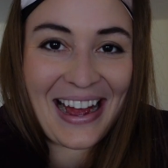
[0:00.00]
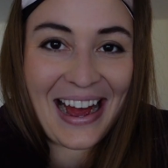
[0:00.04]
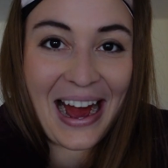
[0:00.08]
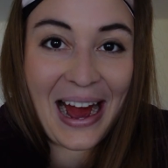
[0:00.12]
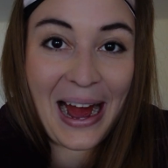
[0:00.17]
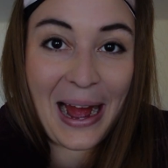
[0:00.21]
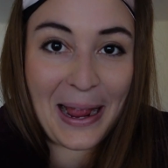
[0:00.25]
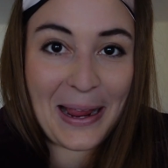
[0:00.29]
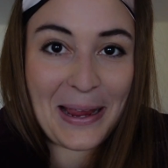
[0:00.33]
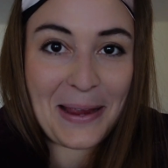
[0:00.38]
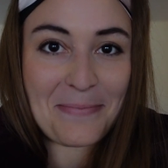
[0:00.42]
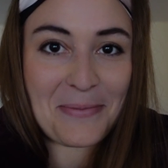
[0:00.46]

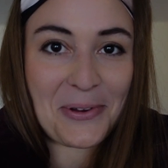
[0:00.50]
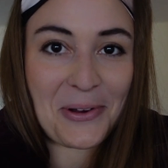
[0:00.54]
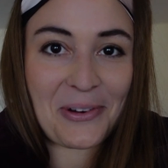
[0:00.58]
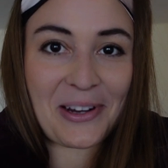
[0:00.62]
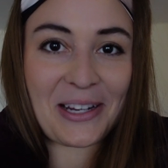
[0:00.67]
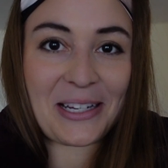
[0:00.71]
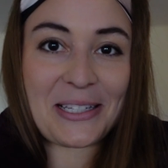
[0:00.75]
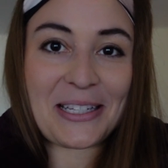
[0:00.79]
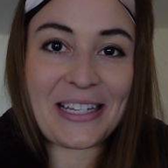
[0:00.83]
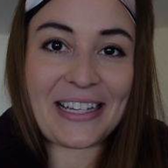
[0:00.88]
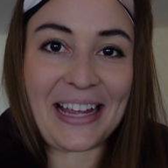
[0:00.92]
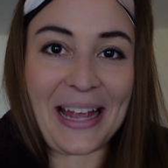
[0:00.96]
I am
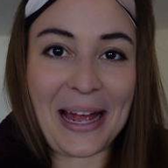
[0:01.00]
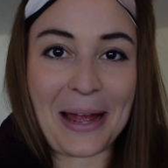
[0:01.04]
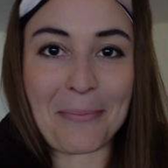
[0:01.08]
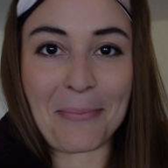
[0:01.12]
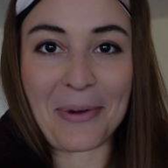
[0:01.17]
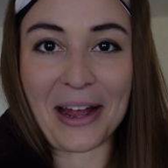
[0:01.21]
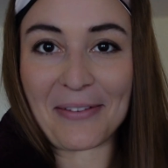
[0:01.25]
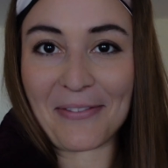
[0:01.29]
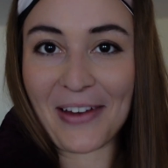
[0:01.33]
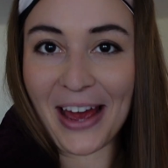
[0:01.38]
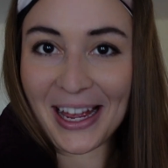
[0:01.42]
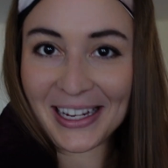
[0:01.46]
going to get
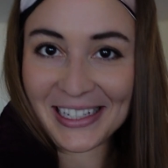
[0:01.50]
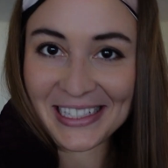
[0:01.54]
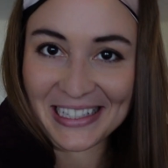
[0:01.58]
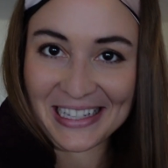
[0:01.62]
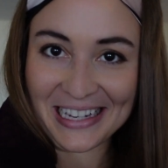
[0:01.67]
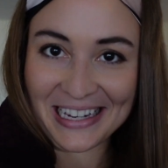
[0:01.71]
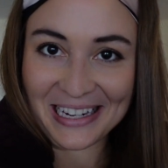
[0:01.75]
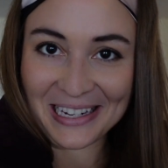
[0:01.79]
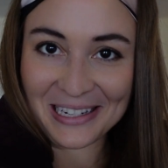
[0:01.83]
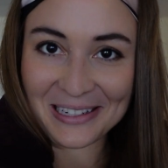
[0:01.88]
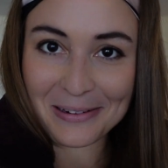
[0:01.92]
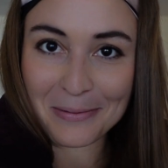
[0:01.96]
my
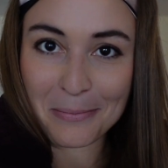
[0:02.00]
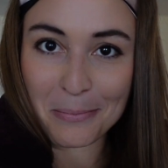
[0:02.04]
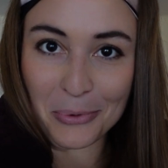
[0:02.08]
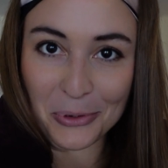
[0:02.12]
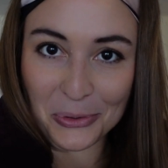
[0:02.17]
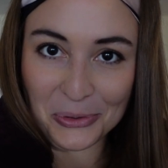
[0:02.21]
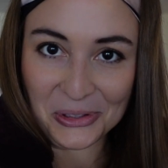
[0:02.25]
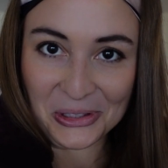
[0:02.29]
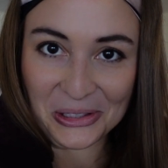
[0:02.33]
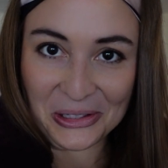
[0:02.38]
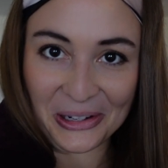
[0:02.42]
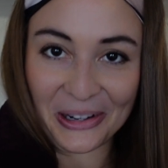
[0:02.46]
vaccine
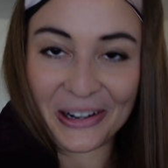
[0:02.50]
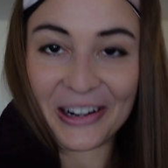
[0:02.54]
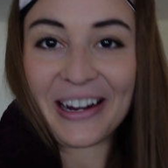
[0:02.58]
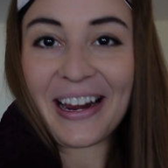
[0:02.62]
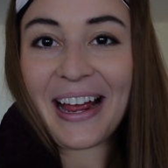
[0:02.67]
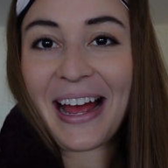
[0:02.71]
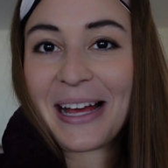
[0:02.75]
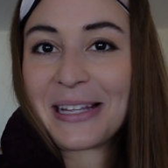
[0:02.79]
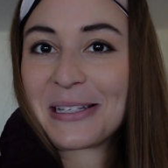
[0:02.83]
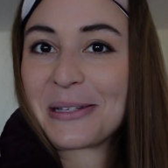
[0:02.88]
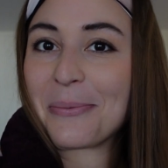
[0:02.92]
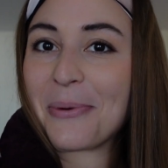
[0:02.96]

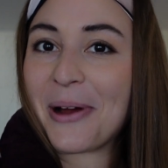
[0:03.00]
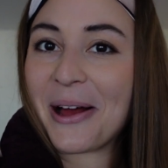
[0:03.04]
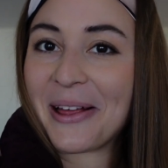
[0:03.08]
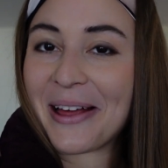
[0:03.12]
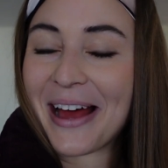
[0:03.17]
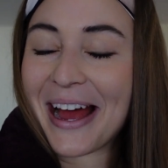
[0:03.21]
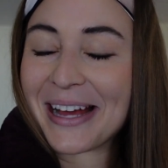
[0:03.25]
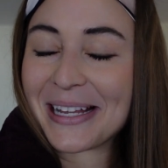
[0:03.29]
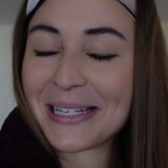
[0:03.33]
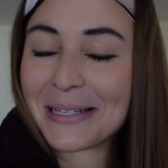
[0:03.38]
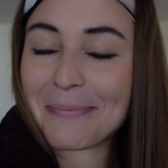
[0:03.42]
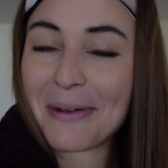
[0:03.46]
booster as well
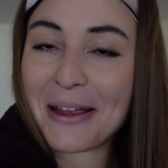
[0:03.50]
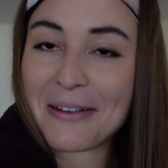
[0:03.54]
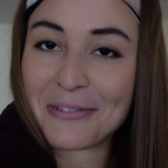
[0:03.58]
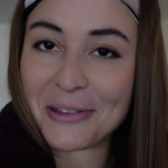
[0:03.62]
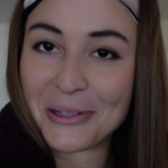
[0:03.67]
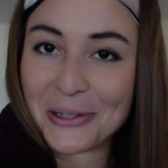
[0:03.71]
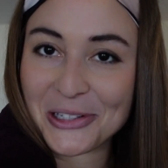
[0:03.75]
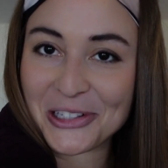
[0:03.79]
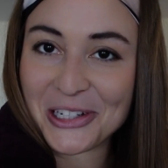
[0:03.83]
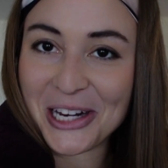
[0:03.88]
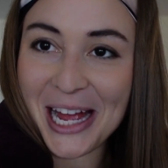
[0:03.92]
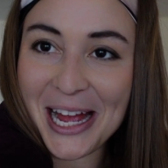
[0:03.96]
as my
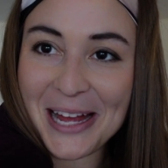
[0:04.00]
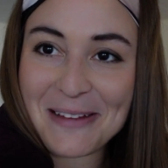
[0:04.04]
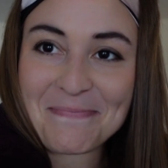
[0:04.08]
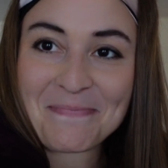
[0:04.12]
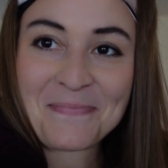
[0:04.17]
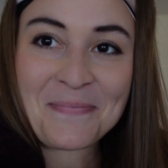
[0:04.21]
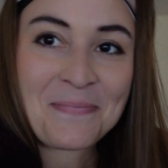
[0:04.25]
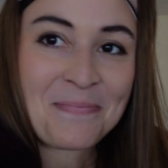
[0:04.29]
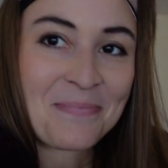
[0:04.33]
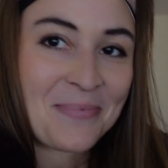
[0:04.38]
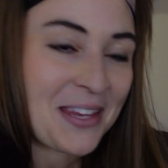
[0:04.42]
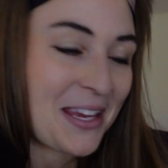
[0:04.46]
flu shot.
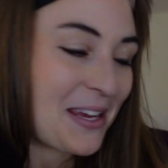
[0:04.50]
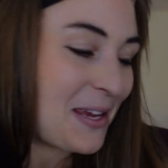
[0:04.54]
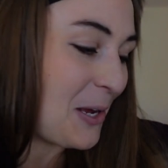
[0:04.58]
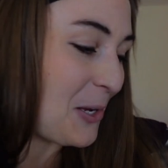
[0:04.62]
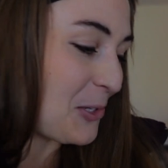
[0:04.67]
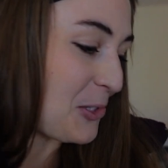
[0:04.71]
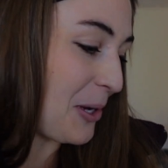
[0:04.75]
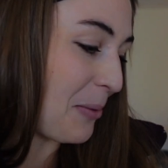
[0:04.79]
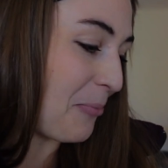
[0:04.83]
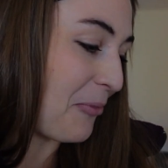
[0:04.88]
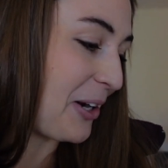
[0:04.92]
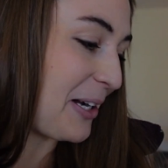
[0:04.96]

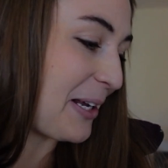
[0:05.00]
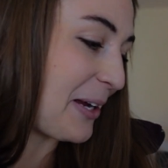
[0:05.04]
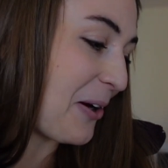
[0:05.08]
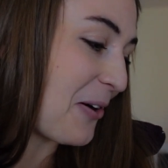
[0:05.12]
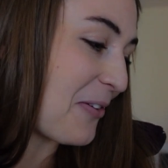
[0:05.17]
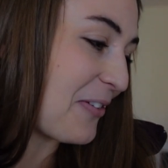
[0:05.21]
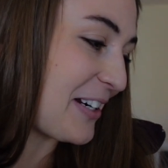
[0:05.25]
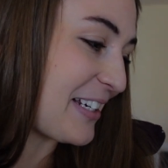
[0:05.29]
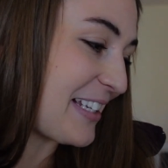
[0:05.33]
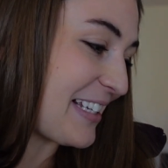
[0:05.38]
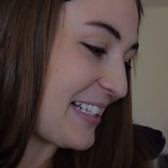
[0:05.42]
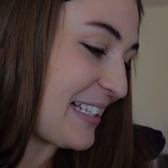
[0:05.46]
So I'm running
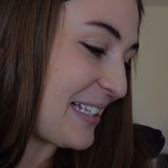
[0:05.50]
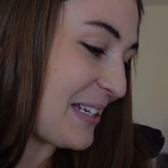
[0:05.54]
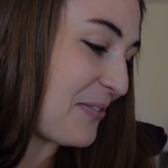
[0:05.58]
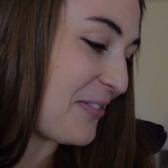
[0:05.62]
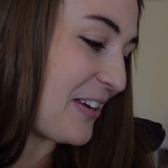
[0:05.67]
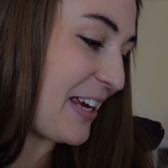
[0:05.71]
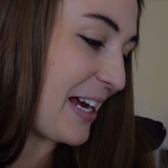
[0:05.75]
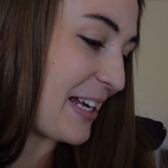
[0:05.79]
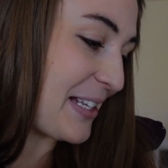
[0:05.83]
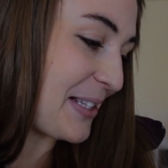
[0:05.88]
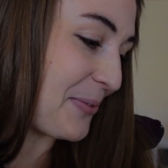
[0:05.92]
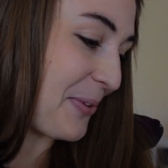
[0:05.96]
over to
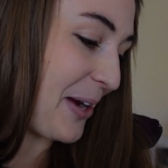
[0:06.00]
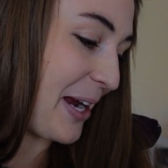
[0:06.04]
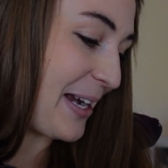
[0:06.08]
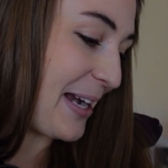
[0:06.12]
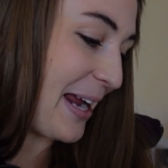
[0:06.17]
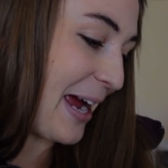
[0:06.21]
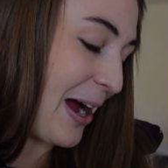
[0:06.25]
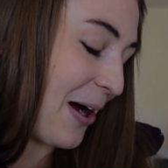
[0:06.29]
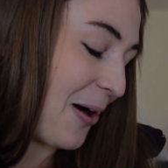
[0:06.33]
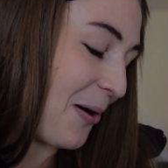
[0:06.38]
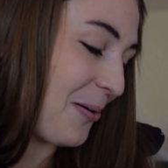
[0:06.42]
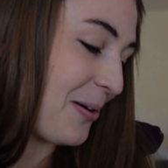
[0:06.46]
CVS right
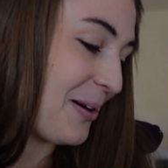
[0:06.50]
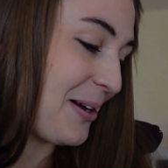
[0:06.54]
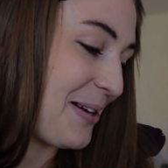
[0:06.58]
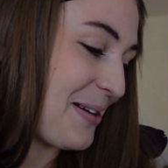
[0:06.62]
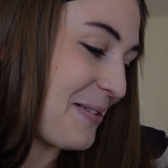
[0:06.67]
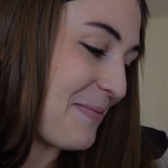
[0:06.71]
now.